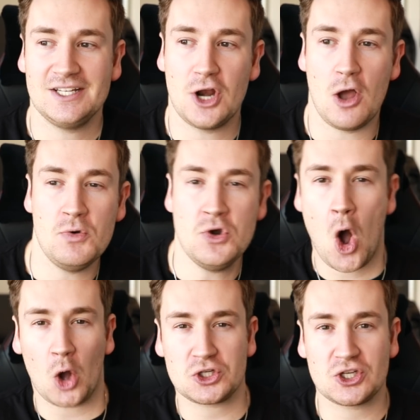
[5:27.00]
you know,
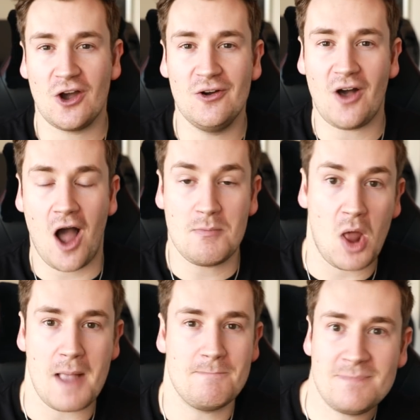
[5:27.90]
not show that I'm
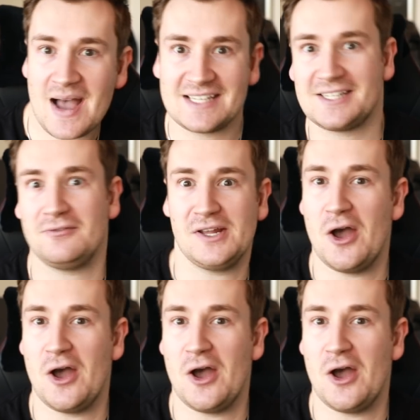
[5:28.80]
like massively